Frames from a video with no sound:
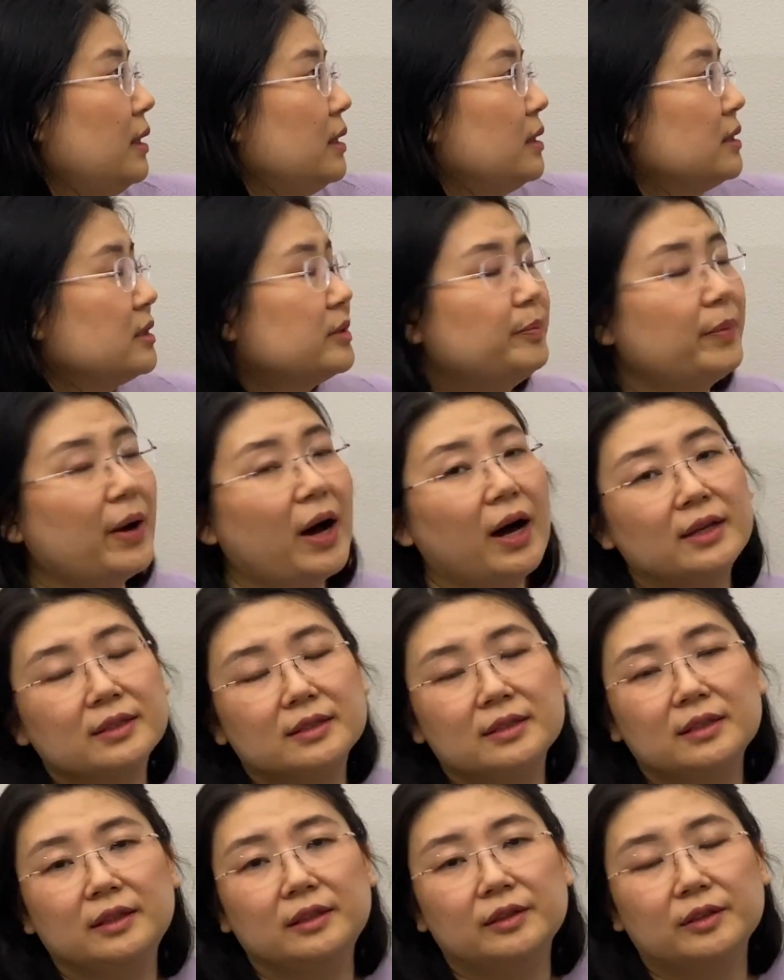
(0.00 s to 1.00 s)

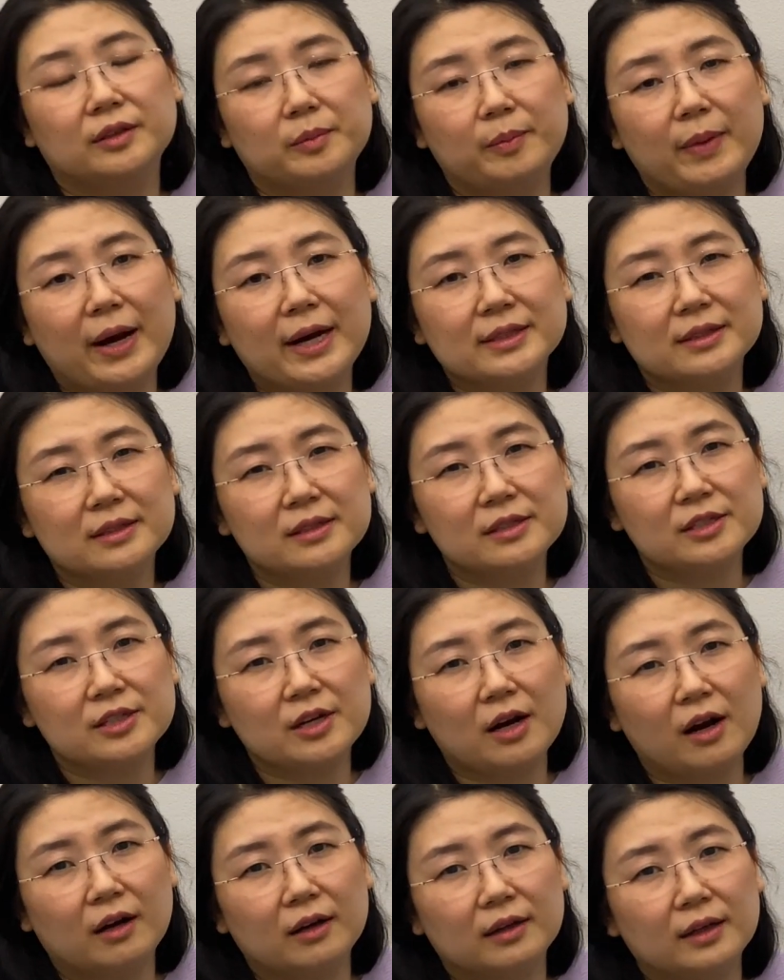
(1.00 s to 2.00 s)
spots in your Bazi
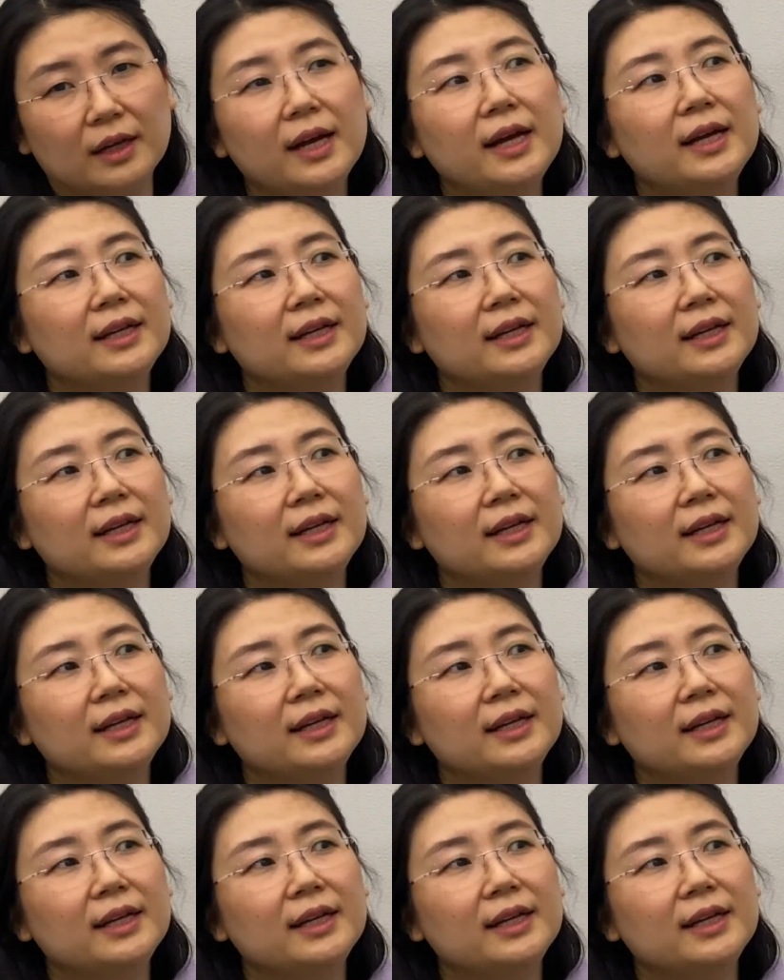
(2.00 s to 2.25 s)
chart.